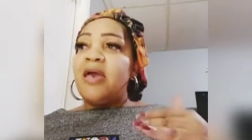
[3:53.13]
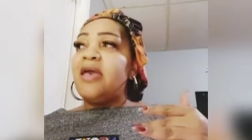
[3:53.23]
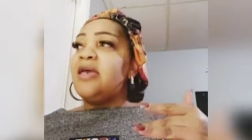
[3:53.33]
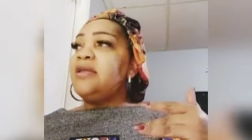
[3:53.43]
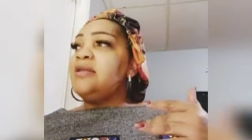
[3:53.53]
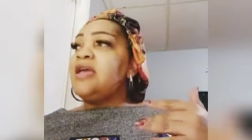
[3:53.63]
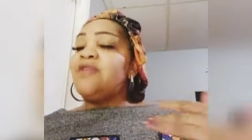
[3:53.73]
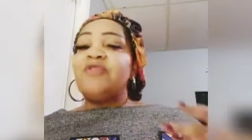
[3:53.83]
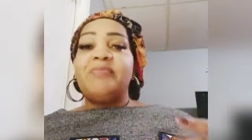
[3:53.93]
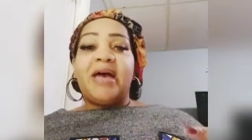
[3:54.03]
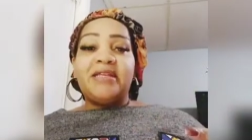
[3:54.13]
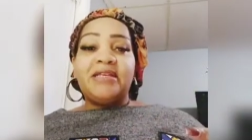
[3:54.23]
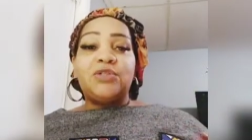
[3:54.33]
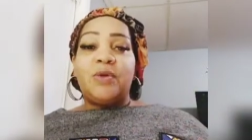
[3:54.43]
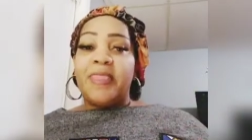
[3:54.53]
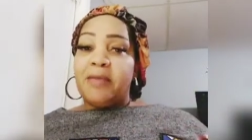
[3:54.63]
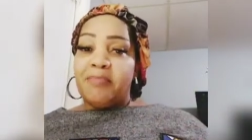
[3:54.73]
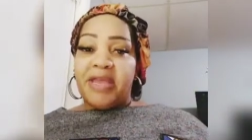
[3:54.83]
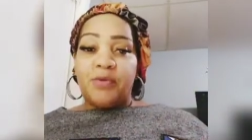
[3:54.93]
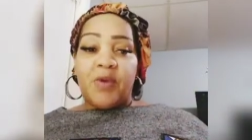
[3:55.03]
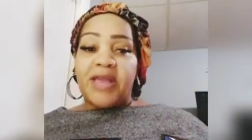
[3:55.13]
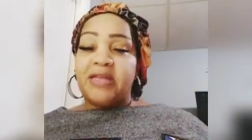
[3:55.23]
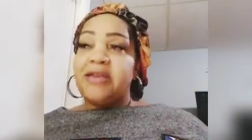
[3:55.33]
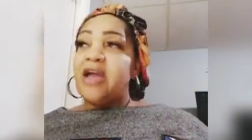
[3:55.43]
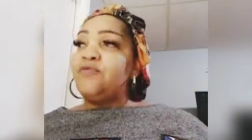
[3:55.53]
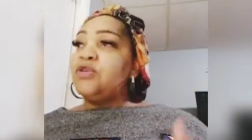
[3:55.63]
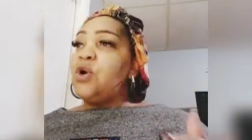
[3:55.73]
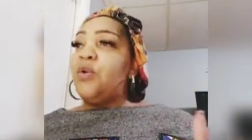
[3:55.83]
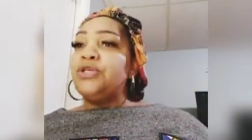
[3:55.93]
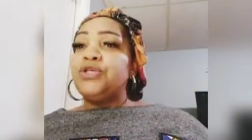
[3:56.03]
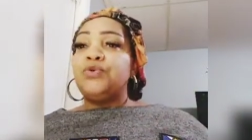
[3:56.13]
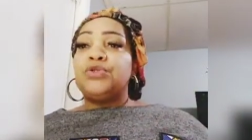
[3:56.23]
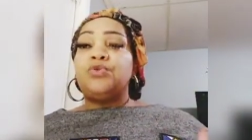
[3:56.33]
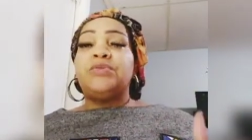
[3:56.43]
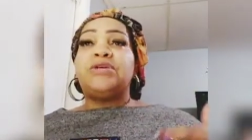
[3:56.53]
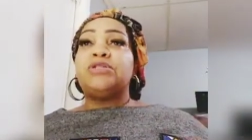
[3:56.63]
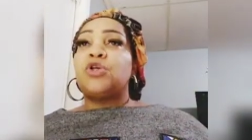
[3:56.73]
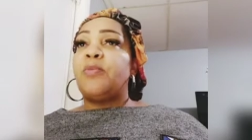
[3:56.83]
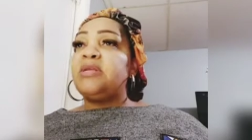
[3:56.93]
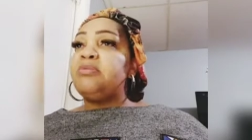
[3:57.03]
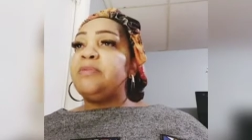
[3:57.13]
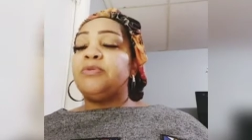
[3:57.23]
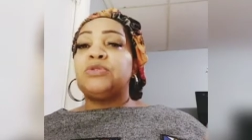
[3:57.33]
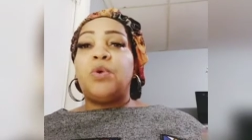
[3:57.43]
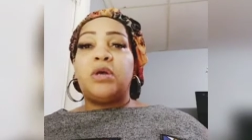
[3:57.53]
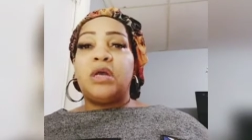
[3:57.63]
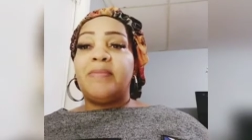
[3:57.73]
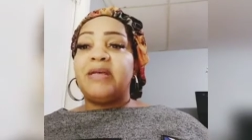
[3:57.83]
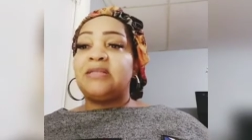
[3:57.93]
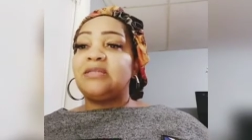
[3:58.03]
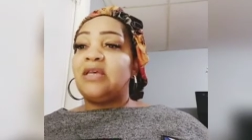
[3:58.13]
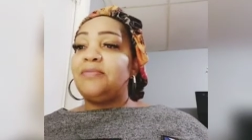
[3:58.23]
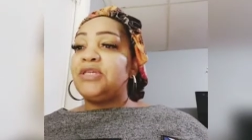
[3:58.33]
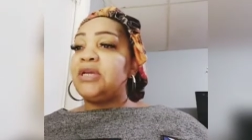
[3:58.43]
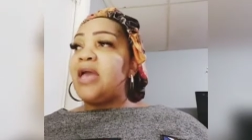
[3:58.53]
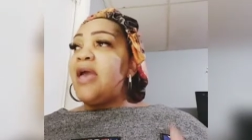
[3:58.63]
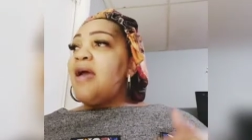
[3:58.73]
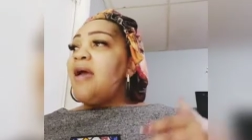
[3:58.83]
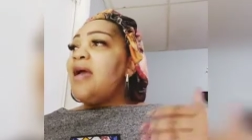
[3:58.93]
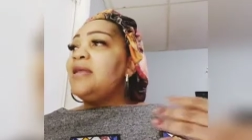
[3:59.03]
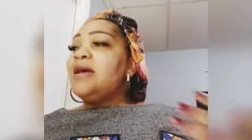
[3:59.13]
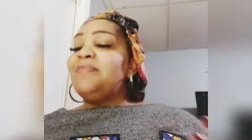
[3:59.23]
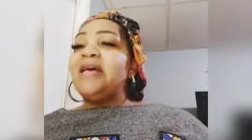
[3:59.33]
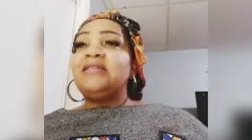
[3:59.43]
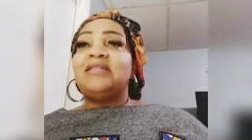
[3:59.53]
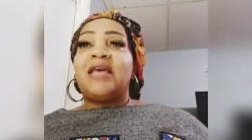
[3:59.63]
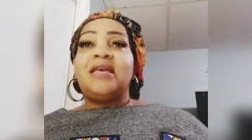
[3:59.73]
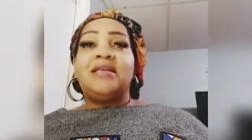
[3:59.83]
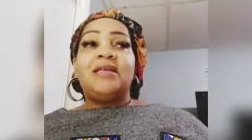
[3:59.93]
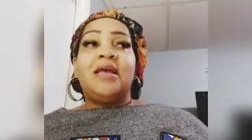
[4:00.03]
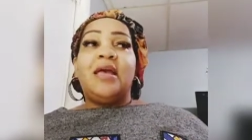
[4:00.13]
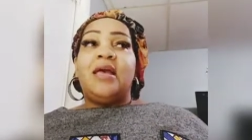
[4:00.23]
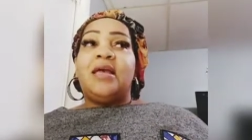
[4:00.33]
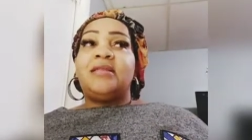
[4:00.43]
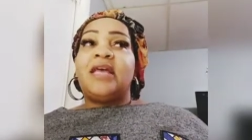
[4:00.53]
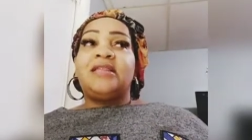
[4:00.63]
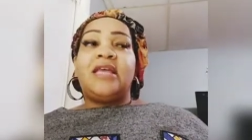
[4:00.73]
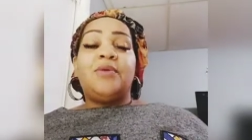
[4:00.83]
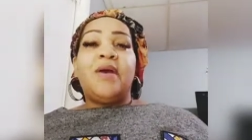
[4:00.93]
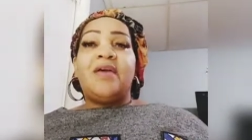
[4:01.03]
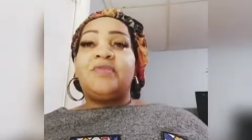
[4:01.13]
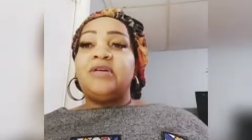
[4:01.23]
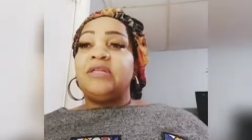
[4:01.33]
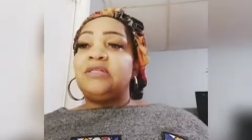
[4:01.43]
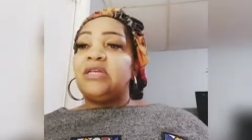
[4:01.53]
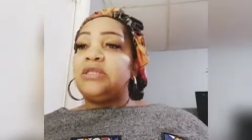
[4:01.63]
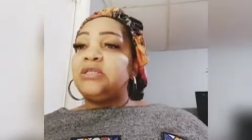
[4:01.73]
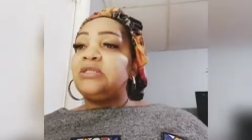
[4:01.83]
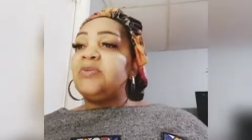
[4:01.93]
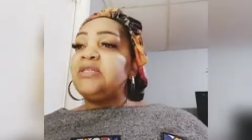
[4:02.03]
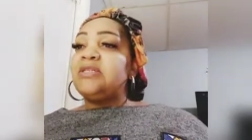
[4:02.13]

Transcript: and everybody is on that bandwagon now if you go on youtube there's so many people talking about the subject and i'm not saying that they don't have good intentions. But